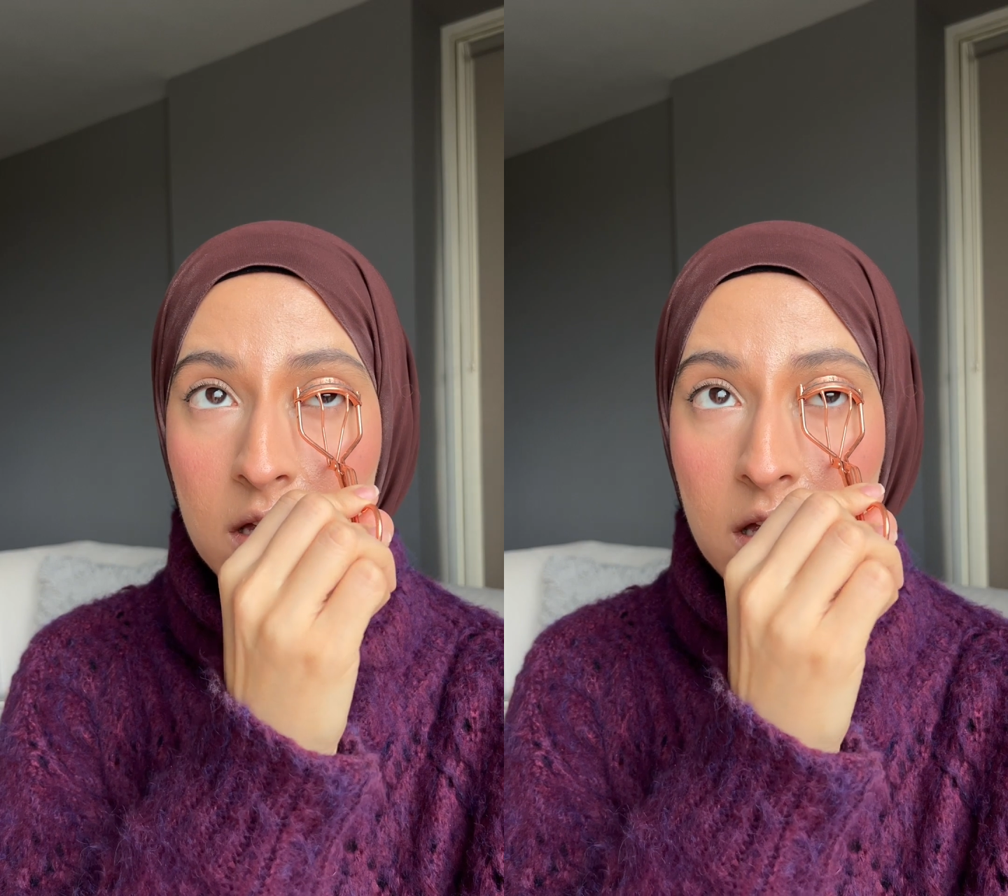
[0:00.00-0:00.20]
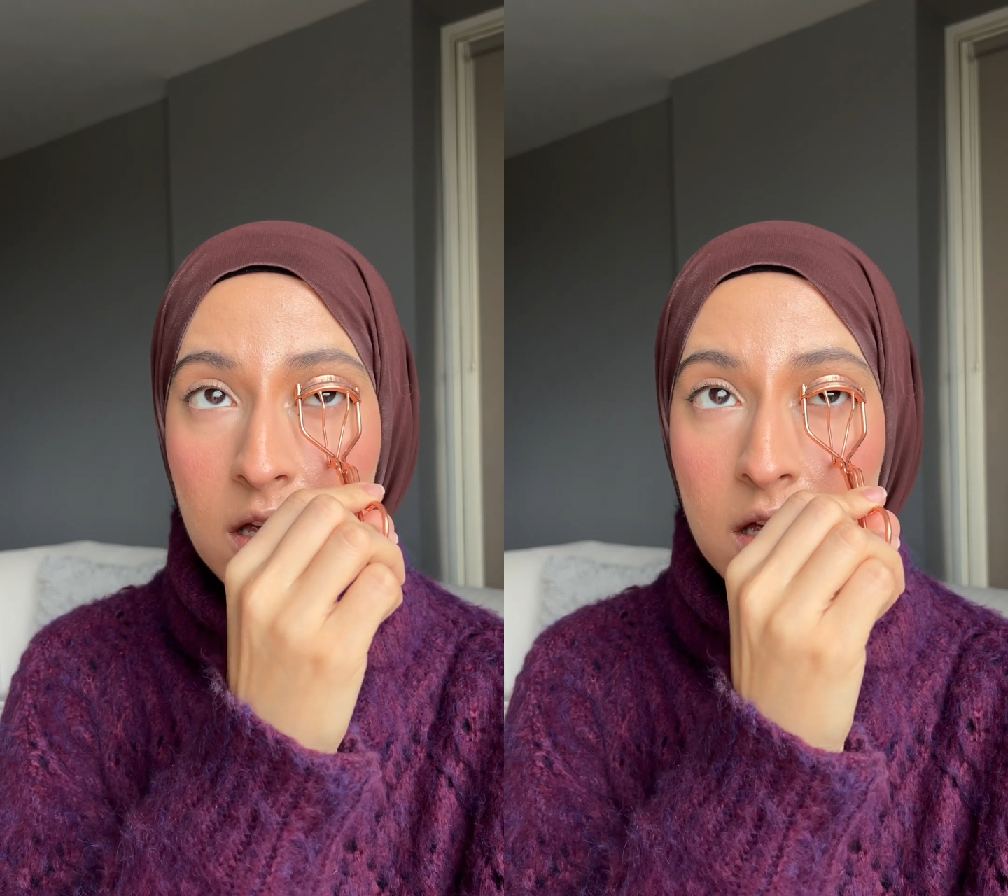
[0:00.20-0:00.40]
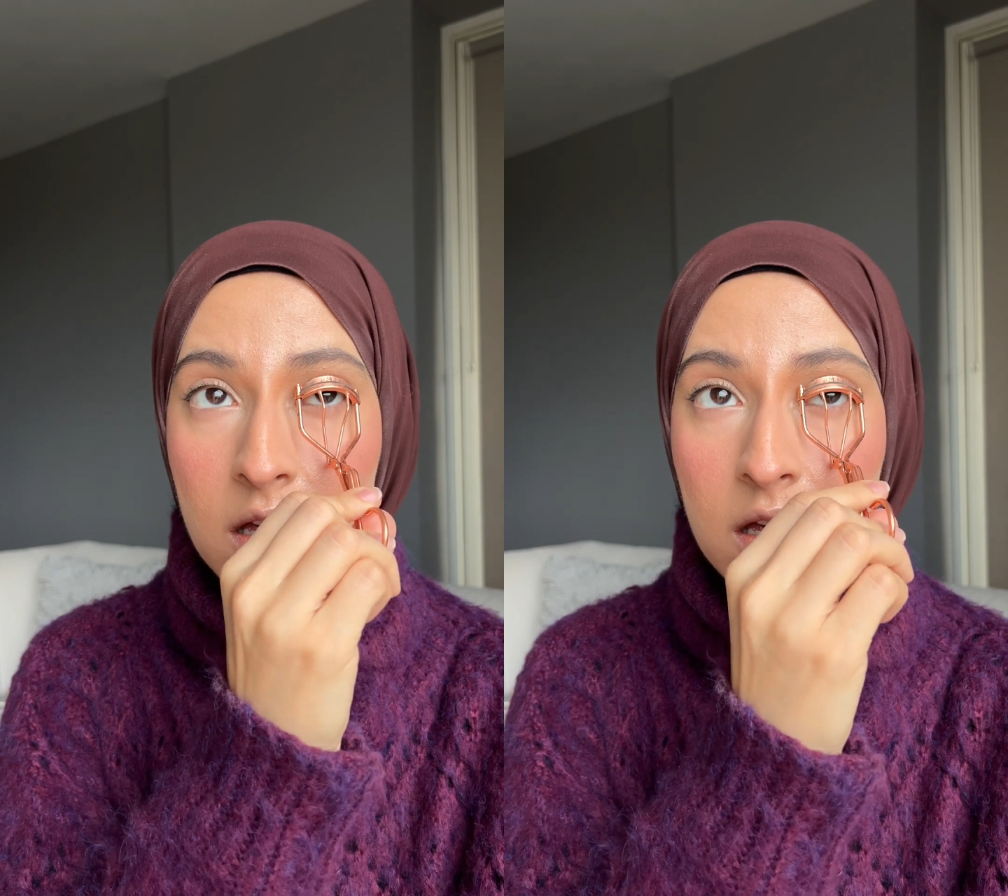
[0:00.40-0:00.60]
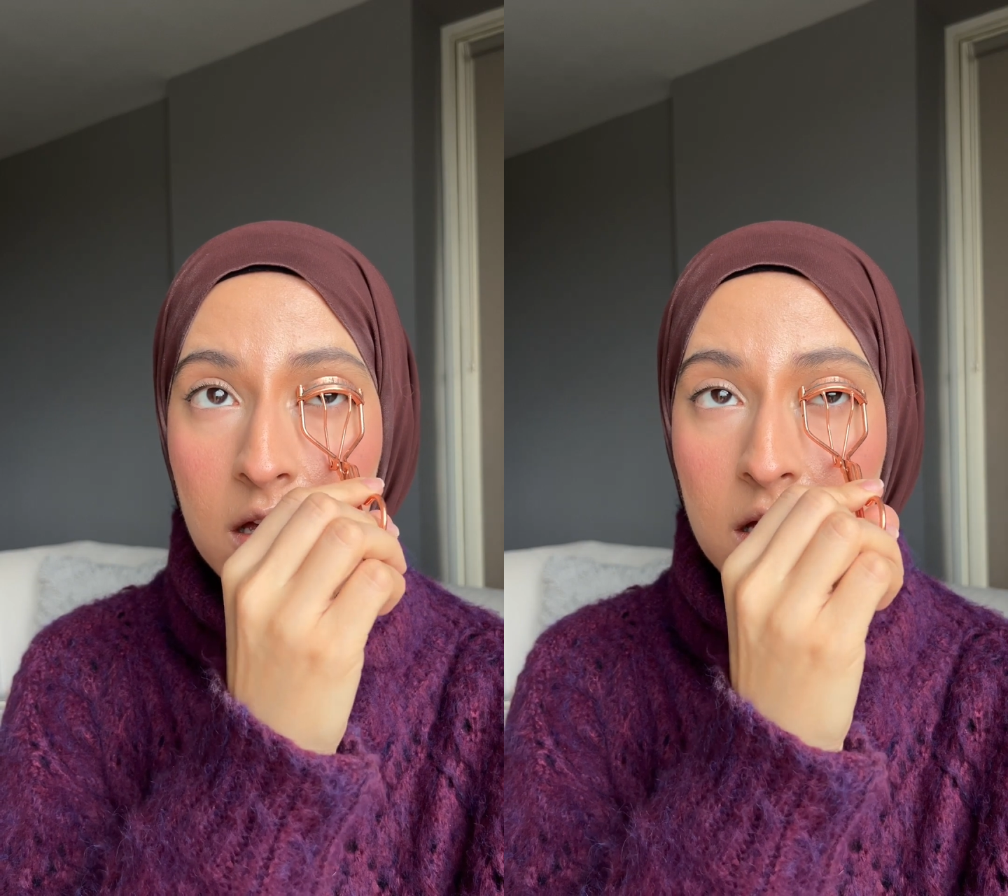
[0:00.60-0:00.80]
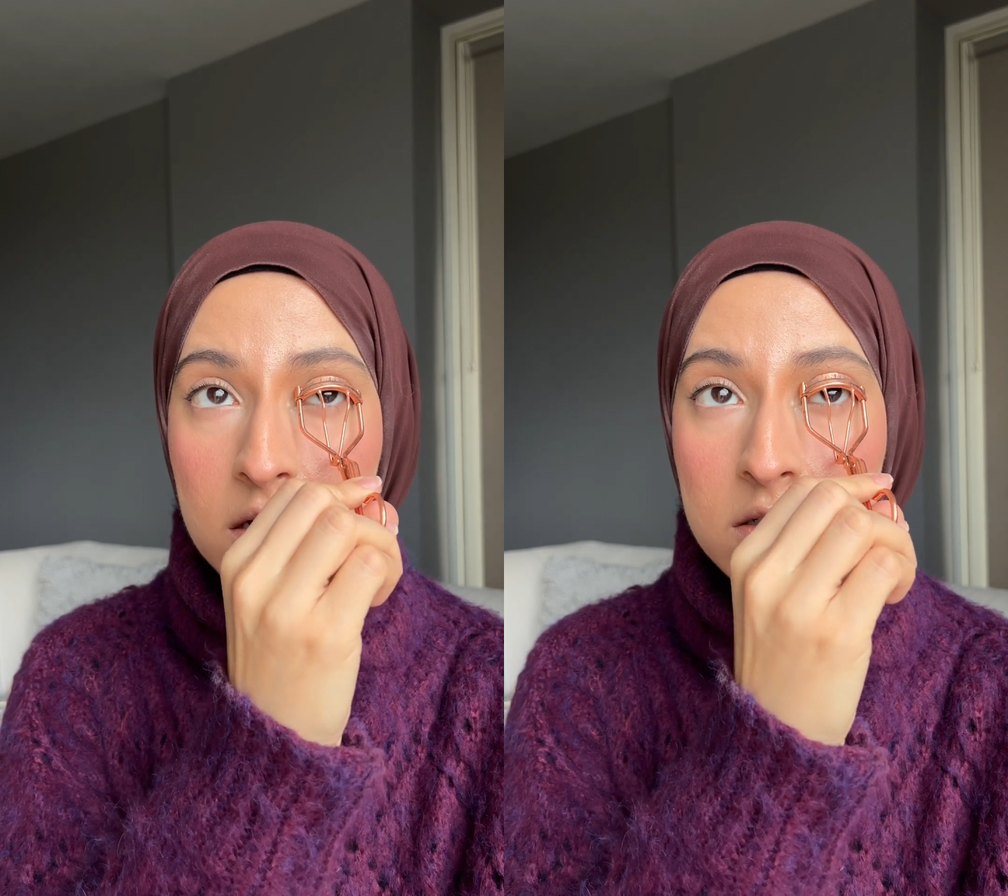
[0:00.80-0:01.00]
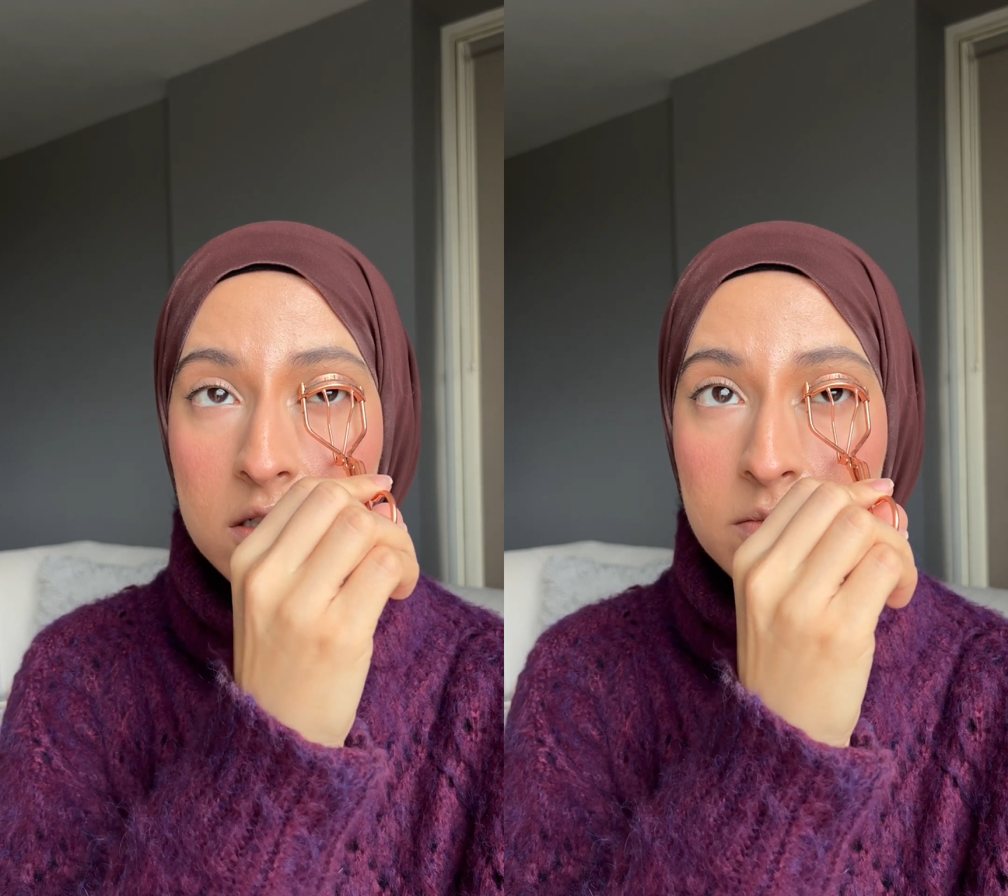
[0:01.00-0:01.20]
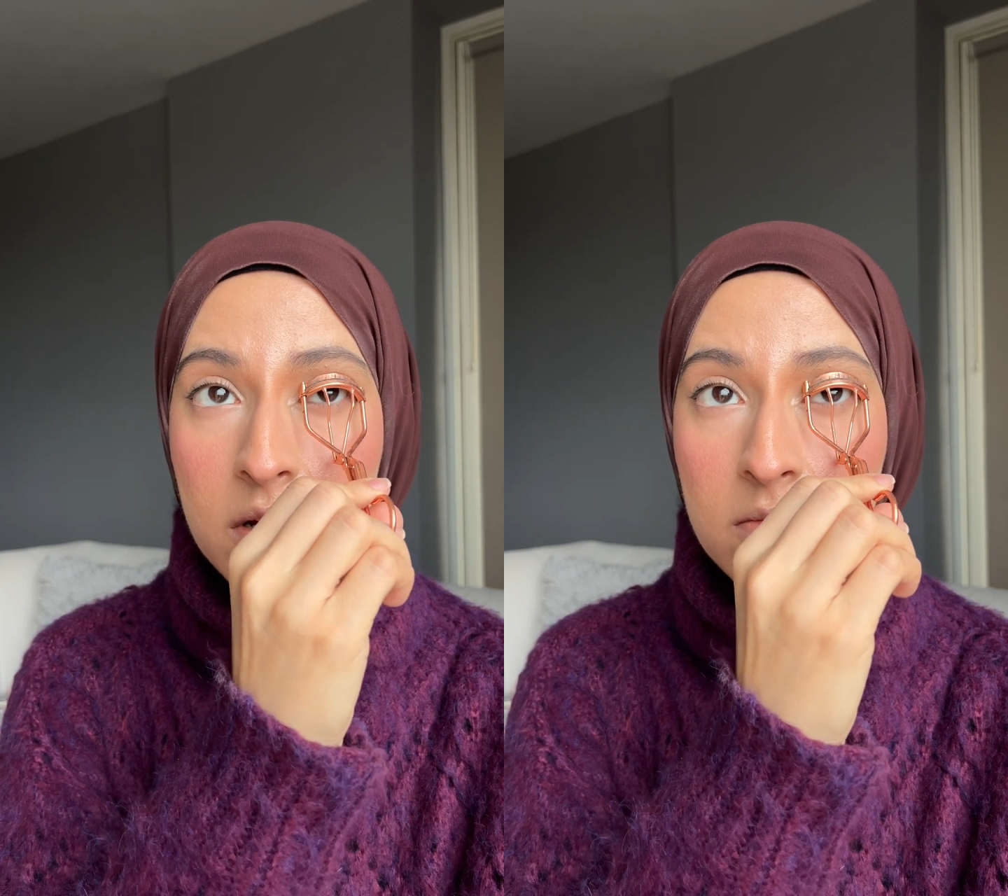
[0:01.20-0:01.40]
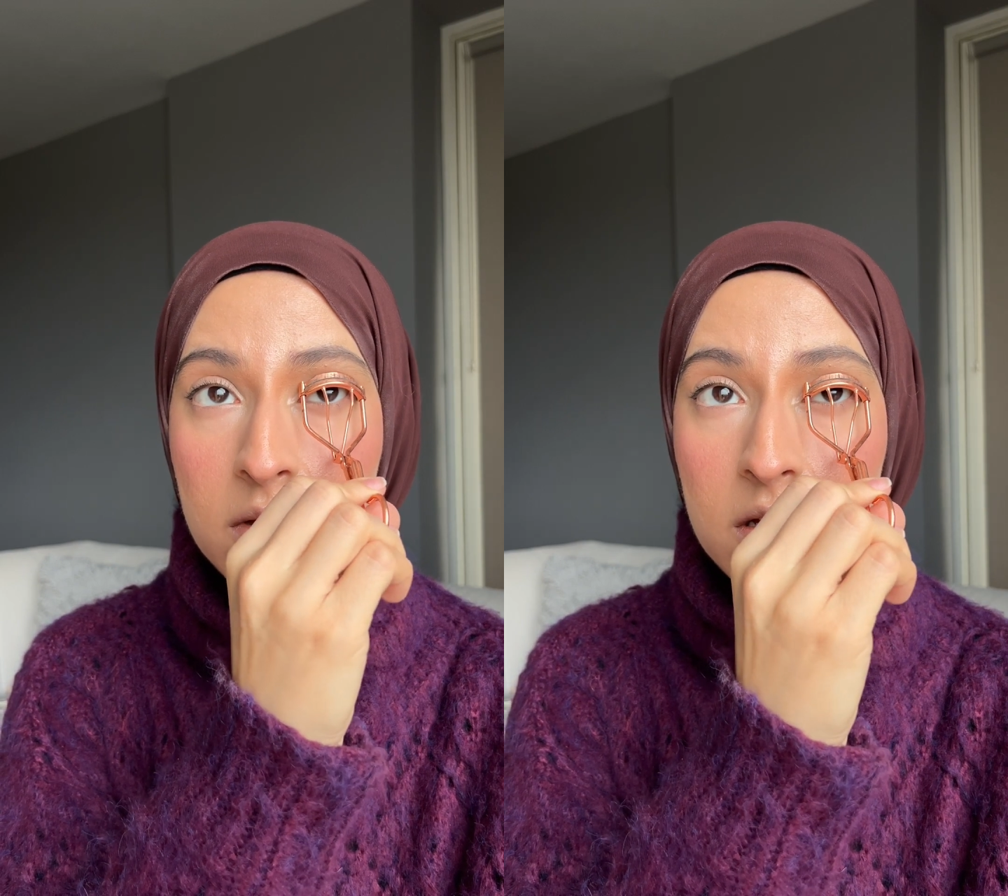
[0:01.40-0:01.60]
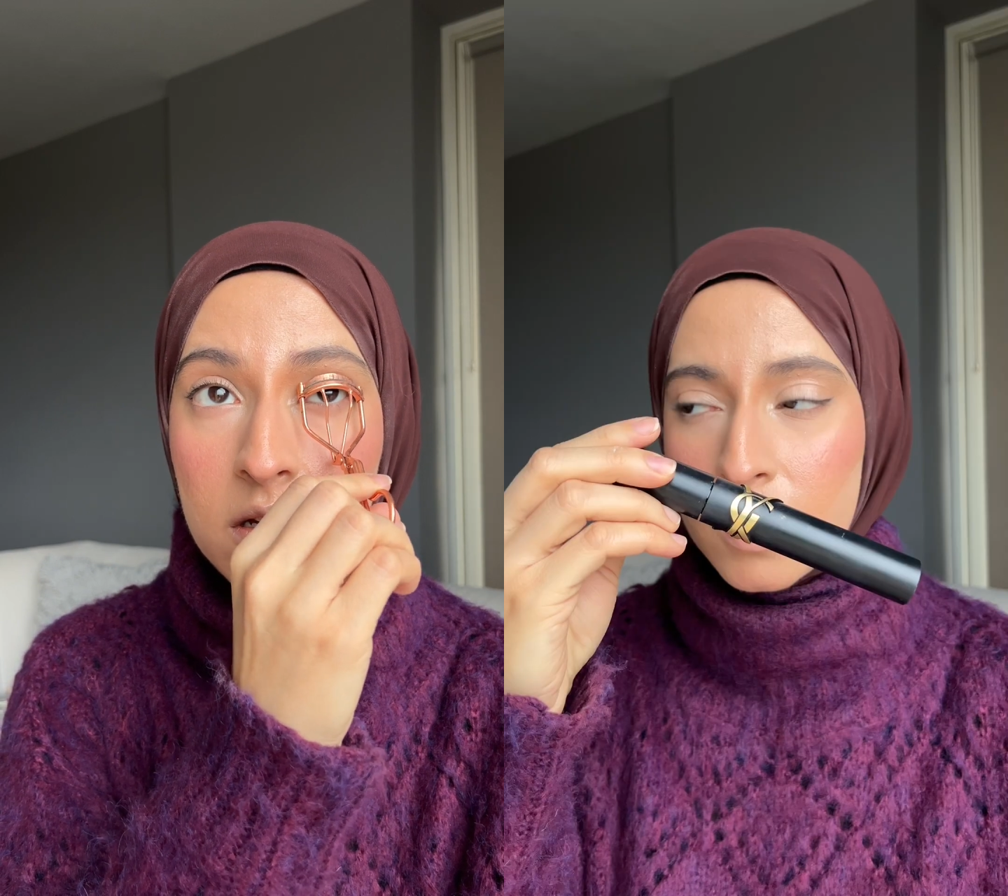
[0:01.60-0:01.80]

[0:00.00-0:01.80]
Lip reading: and just pump it.